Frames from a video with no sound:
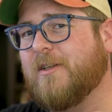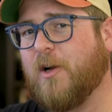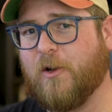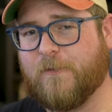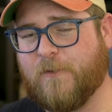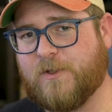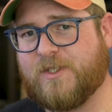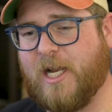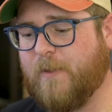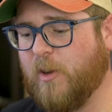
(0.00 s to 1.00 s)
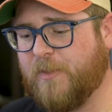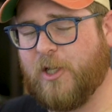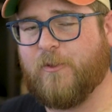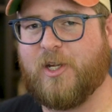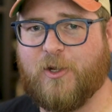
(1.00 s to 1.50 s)
her first time
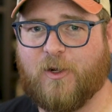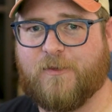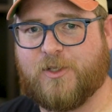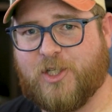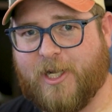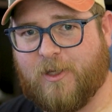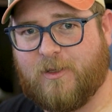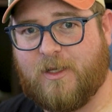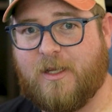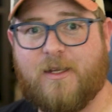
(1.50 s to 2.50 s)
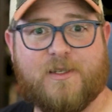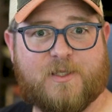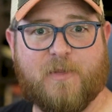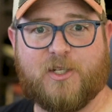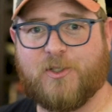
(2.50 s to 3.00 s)
appearing here on the channel,
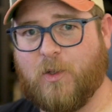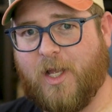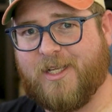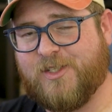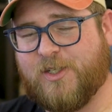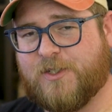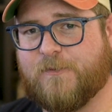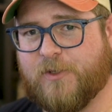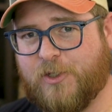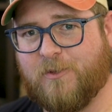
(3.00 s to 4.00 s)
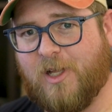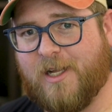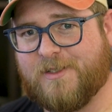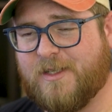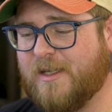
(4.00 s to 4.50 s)
special just for you
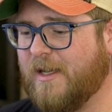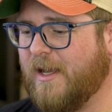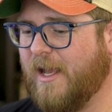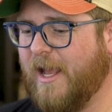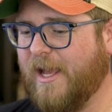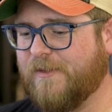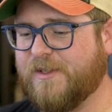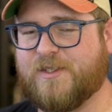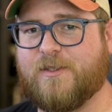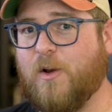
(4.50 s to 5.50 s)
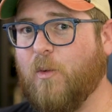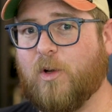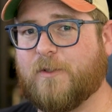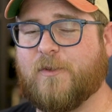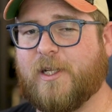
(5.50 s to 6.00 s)
lot, and this
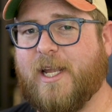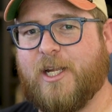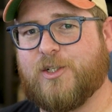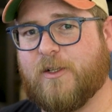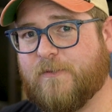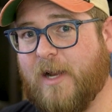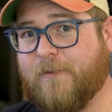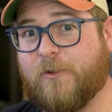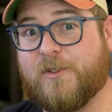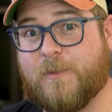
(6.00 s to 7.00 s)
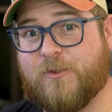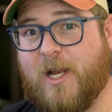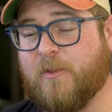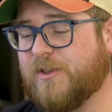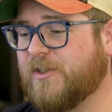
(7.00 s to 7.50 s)
wonderful occasion of 500
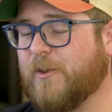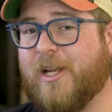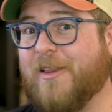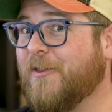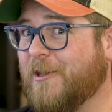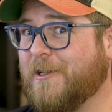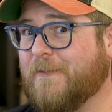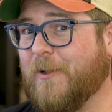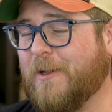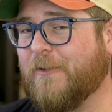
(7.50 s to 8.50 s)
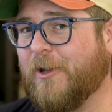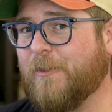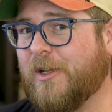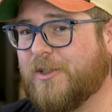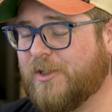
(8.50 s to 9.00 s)
subscribers. So again, thank you very, very
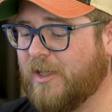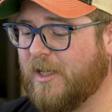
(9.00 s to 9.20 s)
much.